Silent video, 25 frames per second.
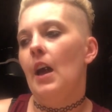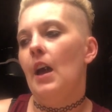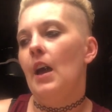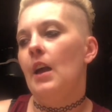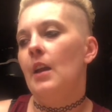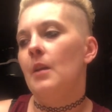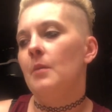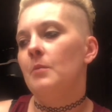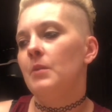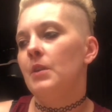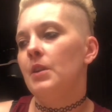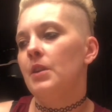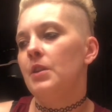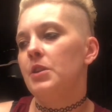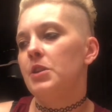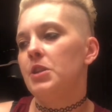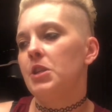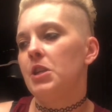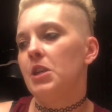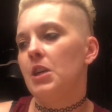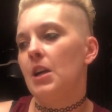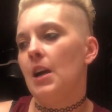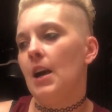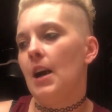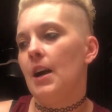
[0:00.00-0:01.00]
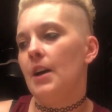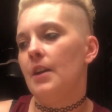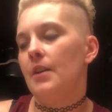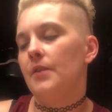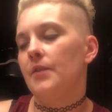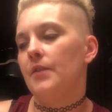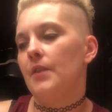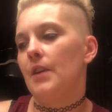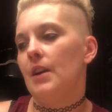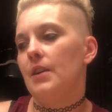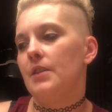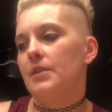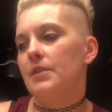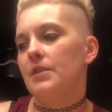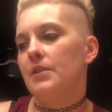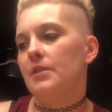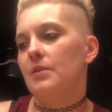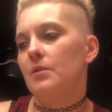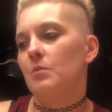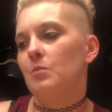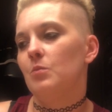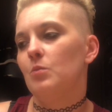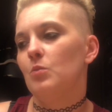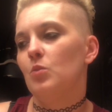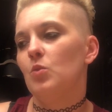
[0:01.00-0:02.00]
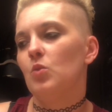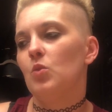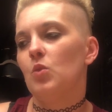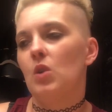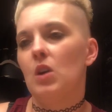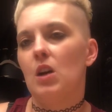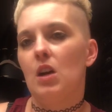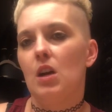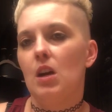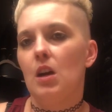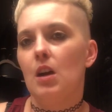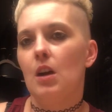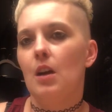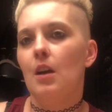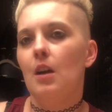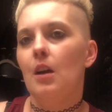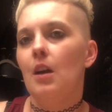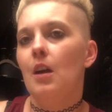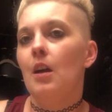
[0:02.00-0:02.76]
and I'm gonna try to find some more